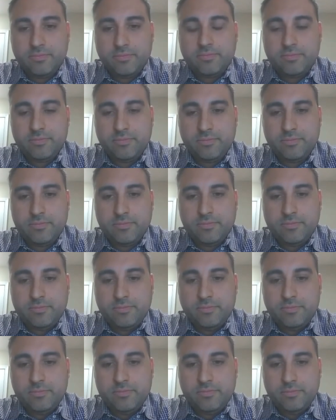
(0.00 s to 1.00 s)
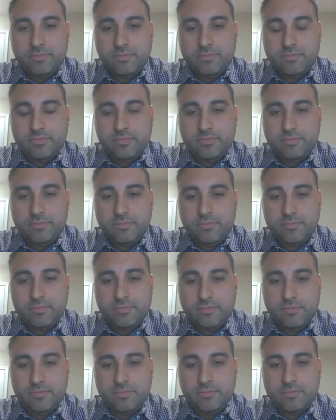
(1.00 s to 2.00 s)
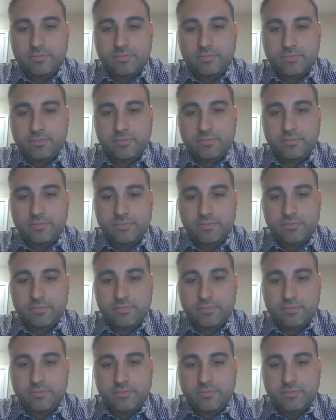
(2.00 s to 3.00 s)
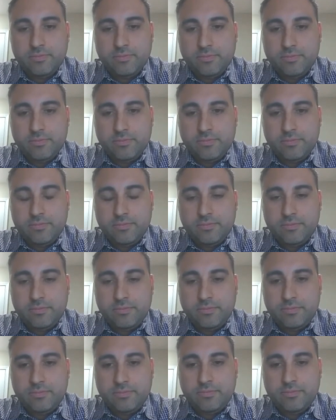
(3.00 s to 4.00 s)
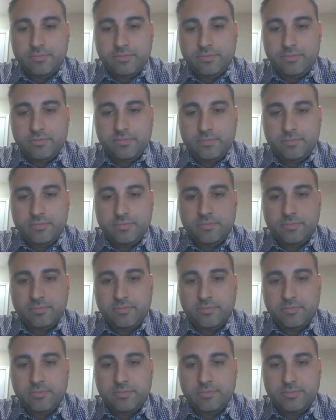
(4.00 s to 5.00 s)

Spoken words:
No words are spoken by the person on screen.